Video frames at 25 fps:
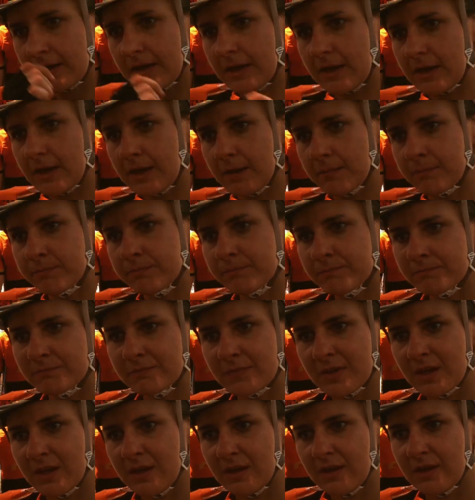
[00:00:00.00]
Um,
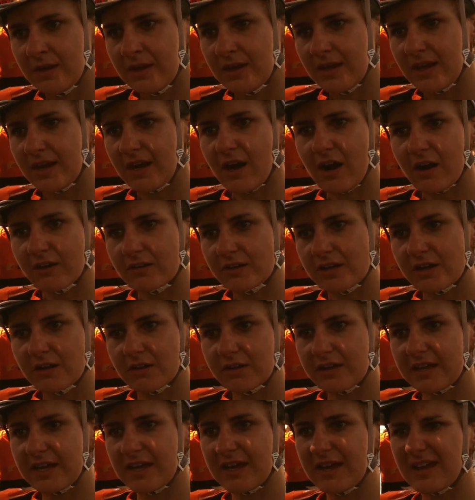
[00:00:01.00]
and our little
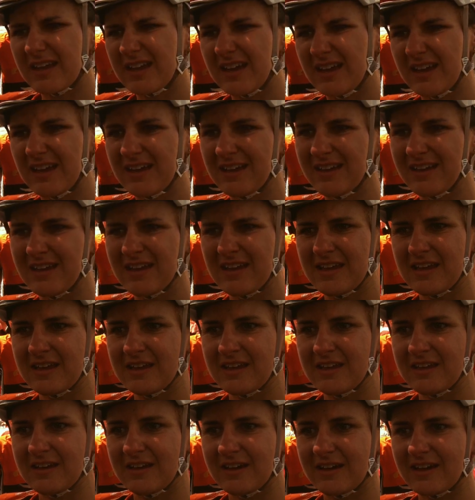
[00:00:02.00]
kick,
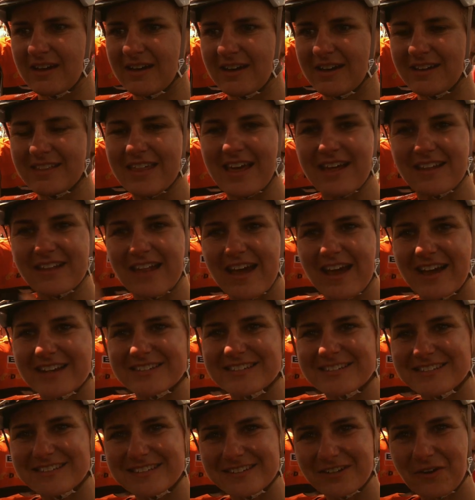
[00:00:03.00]
uh, that
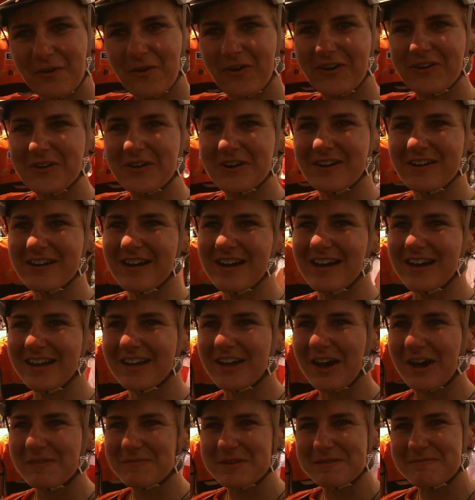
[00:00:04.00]
last corner uh,
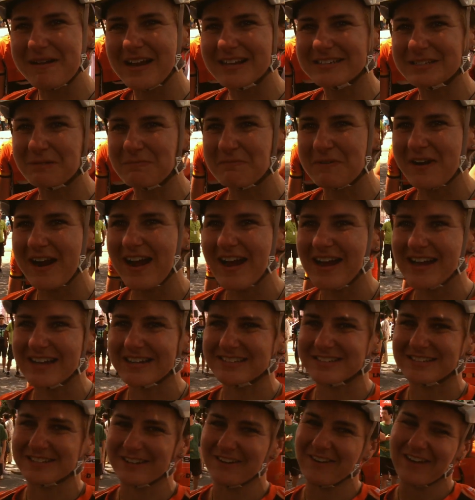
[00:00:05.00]
caught me by
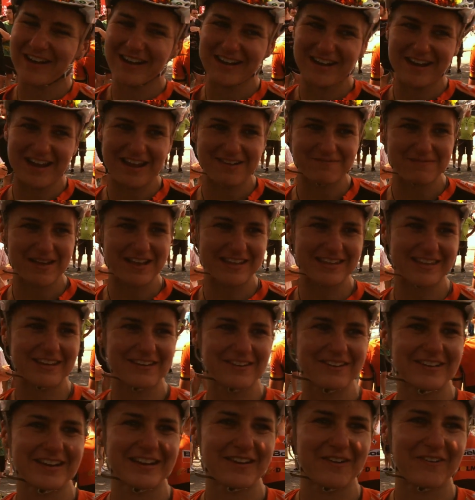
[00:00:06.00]
surprise, so I didn't have my
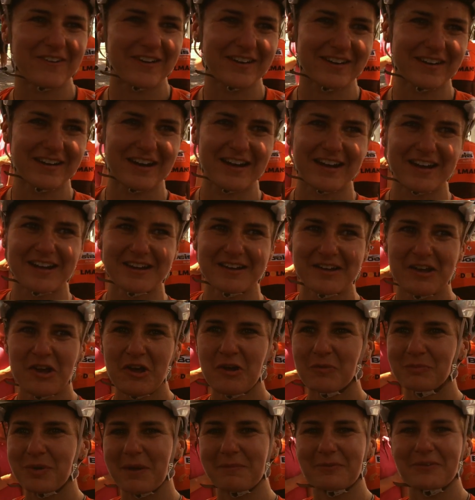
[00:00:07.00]
gearing or uh,
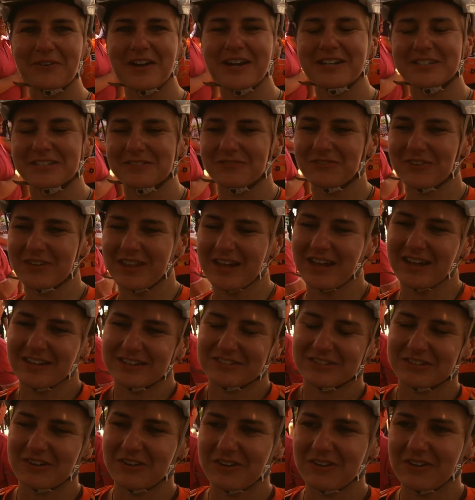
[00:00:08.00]
preparation for
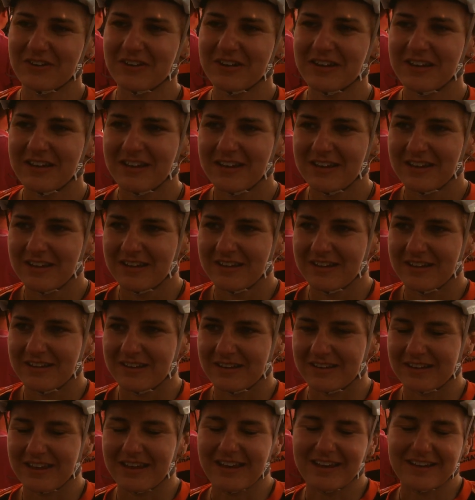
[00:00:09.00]
that. So,
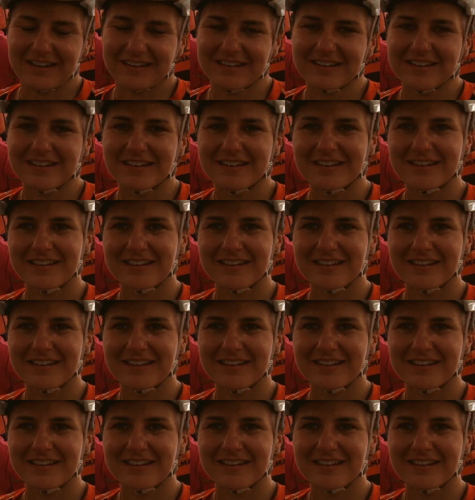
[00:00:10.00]
yeah.